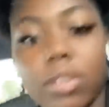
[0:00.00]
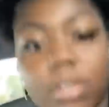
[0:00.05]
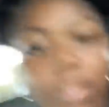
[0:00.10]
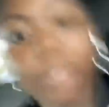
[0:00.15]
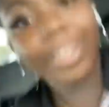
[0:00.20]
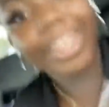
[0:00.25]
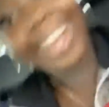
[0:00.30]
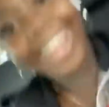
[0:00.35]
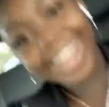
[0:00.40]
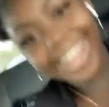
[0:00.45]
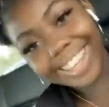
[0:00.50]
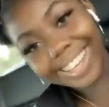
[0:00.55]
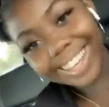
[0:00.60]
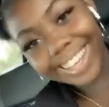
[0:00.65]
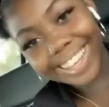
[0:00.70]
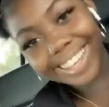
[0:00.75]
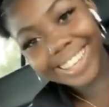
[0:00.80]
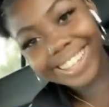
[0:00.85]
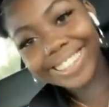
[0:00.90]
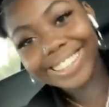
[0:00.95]
turned it
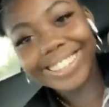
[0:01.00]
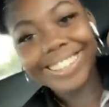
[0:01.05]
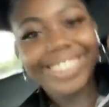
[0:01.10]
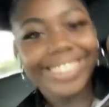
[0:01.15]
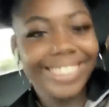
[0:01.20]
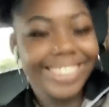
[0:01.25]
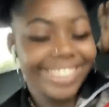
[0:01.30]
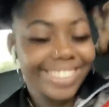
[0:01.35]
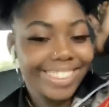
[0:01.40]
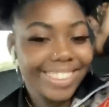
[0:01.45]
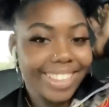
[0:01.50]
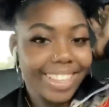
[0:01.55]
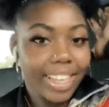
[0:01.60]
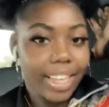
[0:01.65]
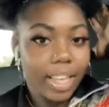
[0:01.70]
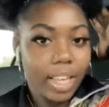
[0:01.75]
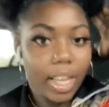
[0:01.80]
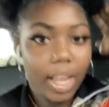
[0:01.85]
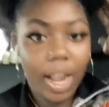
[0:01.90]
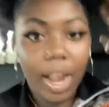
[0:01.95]
around on my own.
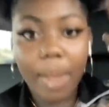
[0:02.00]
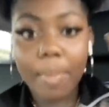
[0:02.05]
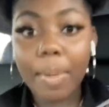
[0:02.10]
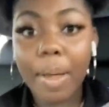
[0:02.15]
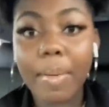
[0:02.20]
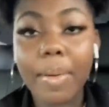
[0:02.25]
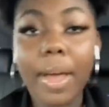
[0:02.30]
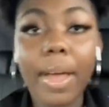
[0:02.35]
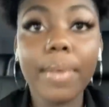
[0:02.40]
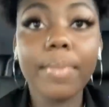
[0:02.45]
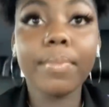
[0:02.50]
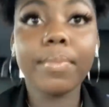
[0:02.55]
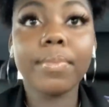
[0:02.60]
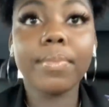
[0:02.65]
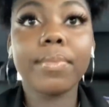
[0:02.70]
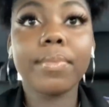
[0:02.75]
All right, bye-bye.